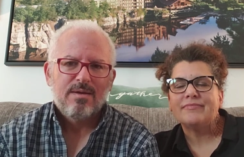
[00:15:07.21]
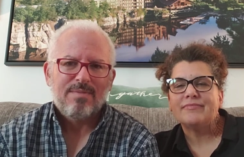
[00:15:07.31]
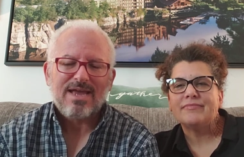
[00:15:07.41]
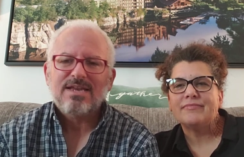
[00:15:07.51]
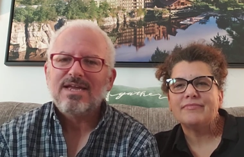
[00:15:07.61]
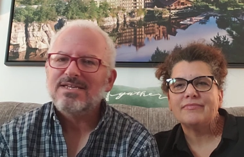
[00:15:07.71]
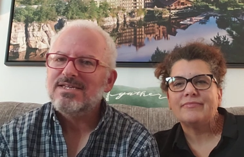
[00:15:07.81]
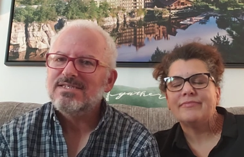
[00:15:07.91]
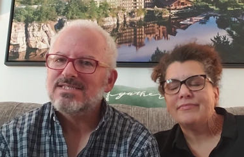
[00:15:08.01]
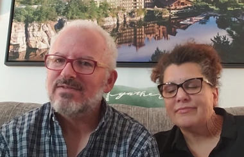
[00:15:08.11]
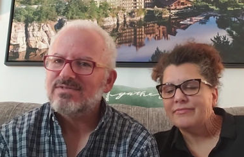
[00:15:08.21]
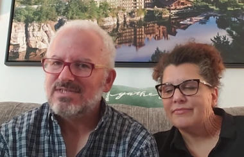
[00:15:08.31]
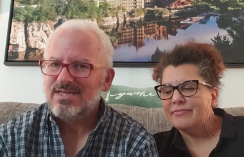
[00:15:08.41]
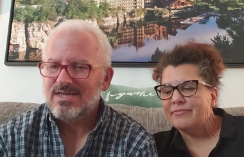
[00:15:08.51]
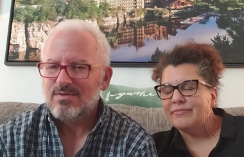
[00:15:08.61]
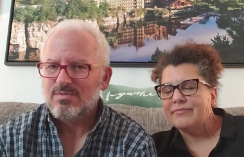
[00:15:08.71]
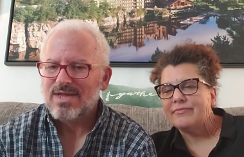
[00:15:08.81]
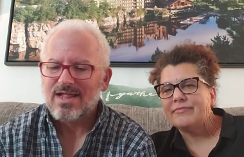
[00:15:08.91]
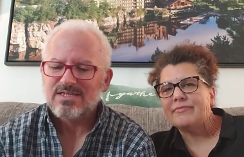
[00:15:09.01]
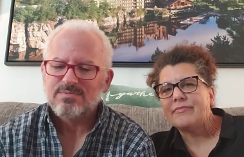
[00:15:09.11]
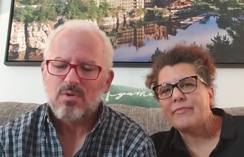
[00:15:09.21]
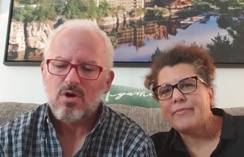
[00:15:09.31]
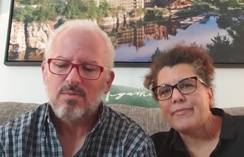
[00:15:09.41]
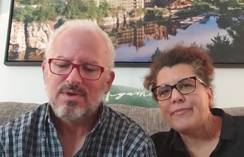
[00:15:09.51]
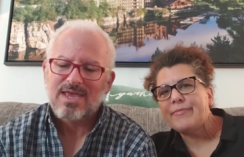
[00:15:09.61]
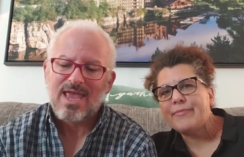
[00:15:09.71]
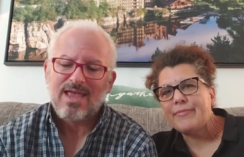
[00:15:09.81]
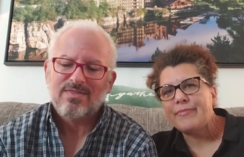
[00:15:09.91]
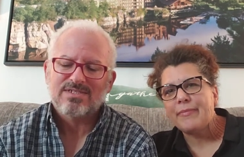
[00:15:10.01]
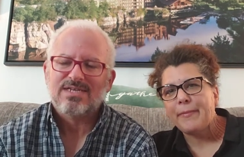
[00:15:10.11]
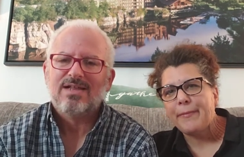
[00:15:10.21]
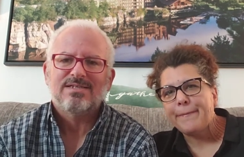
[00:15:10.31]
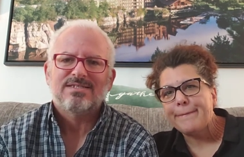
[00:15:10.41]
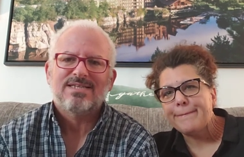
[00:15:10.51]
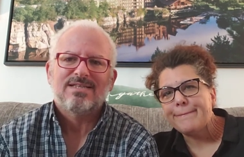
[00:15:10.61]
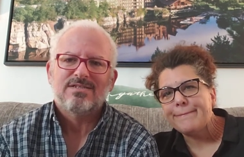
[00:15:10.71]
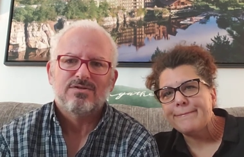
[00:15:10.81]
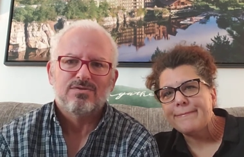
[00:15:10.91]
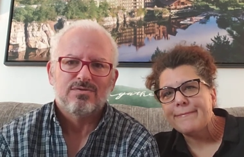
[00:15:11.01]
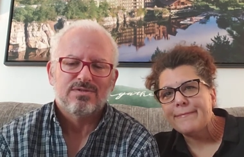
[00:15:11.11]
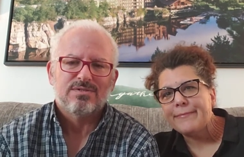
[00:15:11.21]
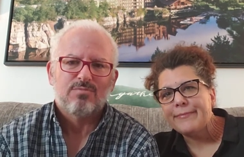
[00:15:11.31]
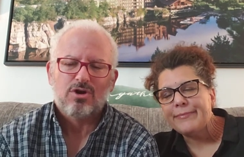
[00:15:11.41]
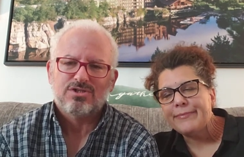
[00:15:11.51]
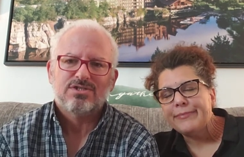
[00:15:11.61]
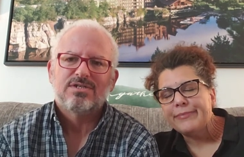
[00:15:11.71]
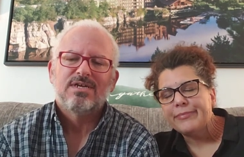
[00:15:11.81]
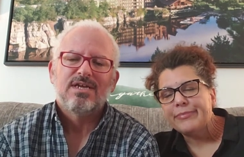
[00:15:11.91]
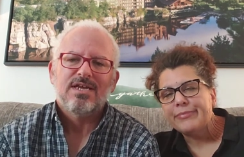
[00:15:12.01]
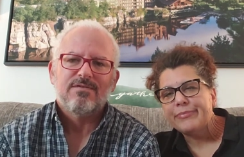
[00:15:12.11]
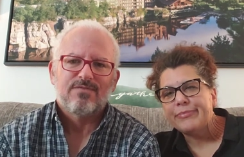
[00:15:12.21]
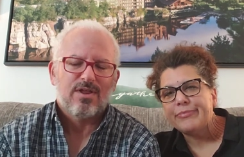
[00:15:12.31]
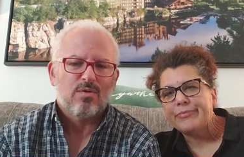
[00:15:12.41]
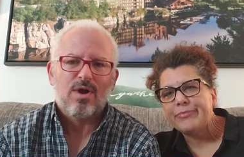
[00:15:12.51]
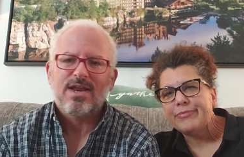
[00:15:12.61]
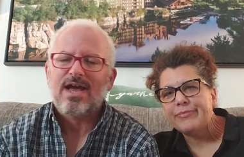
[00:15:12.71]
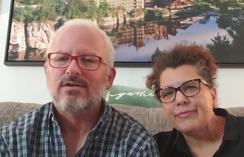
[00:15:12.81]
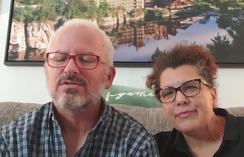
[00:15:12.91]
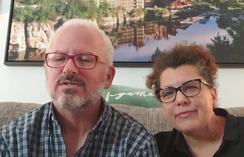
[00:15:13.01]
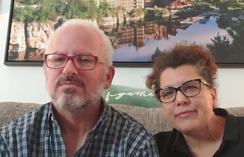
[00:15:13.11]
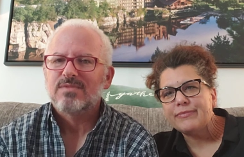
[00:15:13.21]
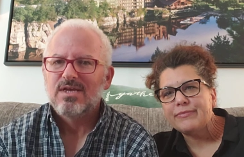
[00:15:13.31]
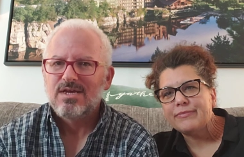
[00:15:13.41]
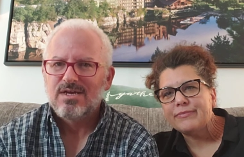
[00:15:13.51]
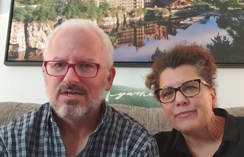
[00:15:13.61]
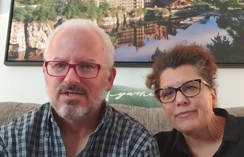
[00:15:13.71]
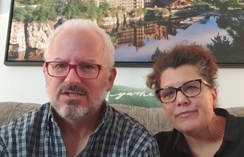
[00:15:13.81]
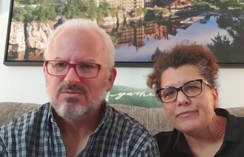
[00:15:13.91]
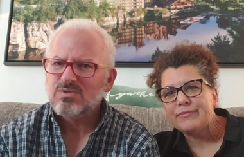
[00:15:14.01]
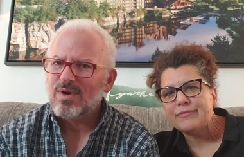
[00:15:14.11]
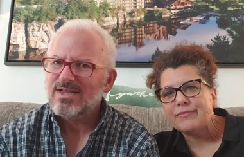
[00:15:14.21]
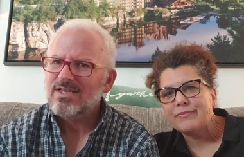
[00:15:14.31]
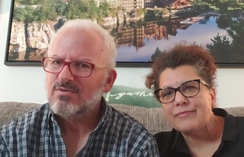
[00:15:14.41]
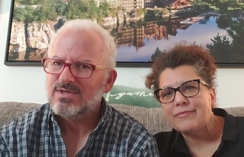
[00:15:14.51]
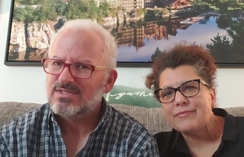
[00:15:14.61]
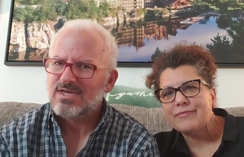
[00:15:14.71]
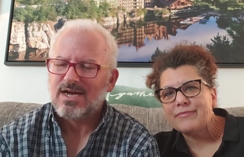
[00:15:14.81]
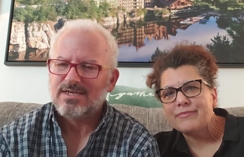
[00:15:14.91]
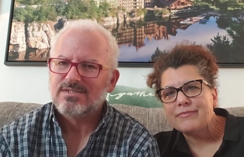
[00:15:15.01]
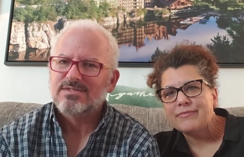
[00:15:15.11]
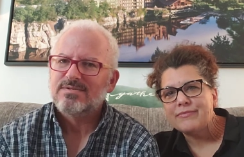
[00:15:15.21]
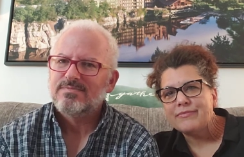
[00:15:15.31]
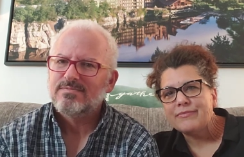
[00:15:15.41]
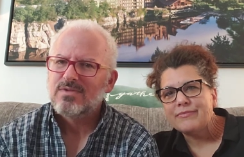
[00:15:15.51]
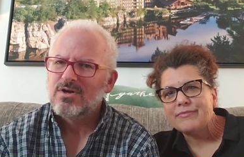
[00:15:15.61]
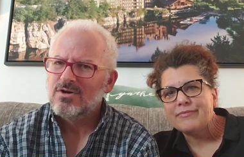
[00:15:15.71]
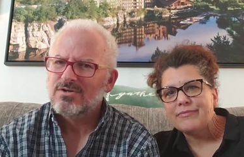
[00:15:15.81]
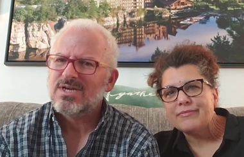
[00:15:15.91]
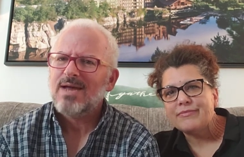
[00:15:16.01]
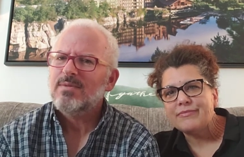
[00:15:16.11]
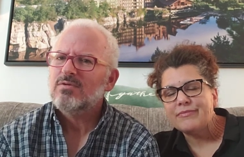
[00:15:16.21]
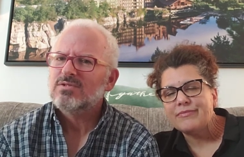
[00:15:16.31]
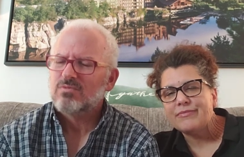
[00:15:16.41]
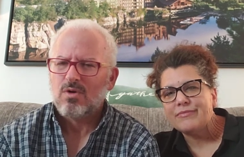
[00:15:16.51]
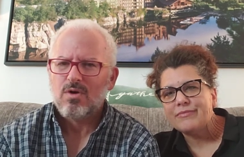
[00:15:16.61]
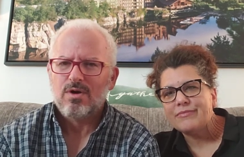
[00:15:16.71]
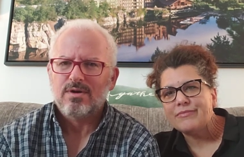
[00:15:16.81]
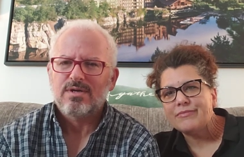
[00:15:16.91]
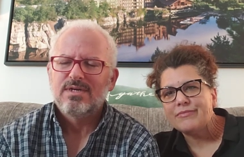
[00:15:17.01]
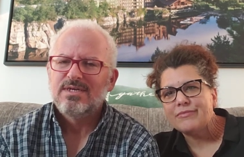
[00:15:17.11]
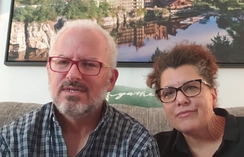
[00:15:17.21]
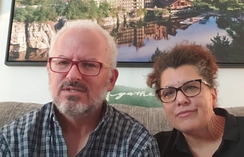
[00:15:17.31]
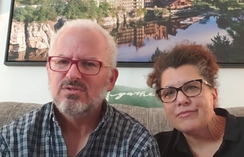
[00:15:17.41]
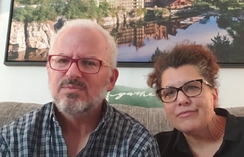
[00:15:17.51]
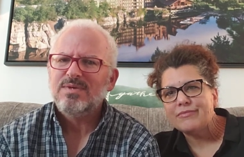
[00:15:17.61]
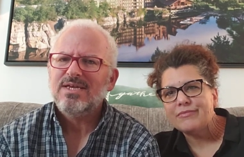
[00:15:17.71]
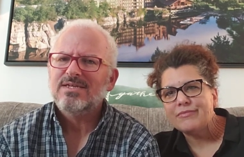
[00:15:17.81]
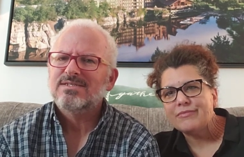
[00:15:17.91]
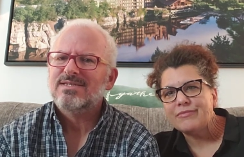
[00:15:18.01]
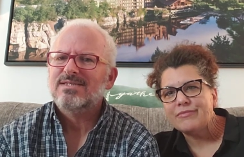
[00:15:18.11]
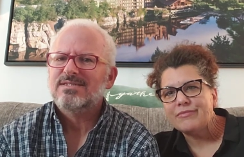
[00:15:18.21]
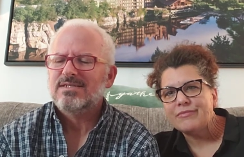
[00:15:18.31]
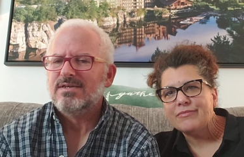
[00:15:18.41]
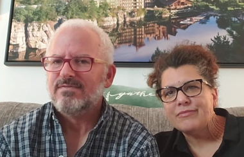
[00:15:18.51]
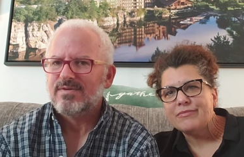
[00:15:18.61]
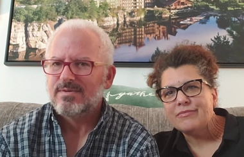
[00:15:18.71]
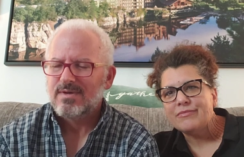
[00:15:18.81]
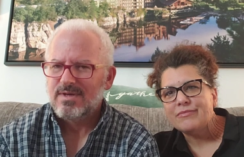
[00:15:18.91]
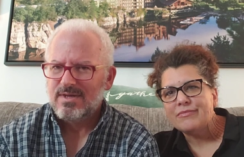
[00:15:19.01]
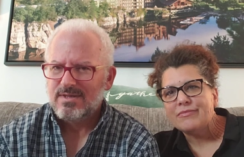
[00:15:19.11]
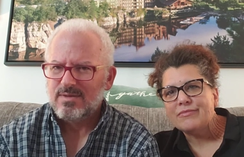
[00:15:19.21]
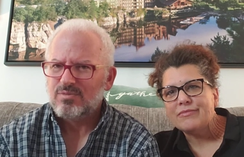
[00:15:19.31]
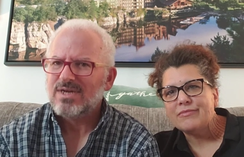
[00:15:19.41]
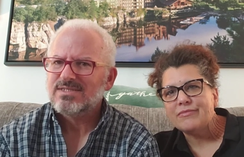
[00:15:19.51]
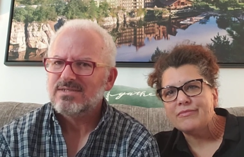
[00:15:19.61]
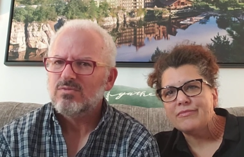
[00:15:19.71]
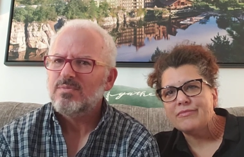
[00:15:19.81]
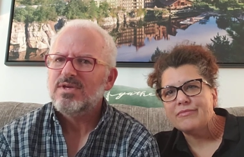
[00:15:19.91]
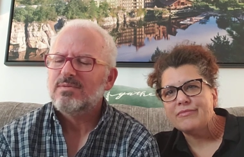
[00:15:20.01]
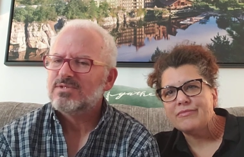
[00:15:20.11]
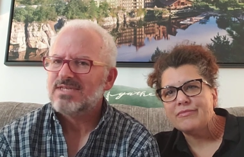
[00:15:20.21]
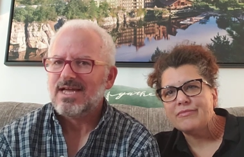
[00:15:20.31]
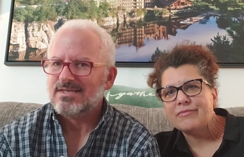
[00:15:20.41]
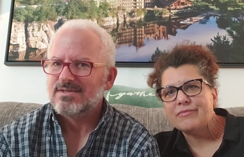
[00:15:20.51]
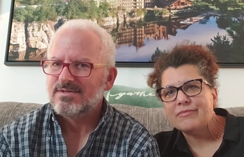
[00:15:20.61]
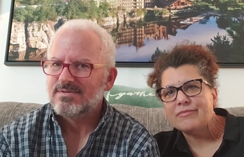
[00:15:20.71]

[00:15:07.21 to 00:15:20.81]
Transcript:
Speaker 1: Back in 1917, when Alice Paul began the Silent Sentinels march in front of the White House, she was widely criticized. Her timing was wrong. She was being insensitive. The president would be upset.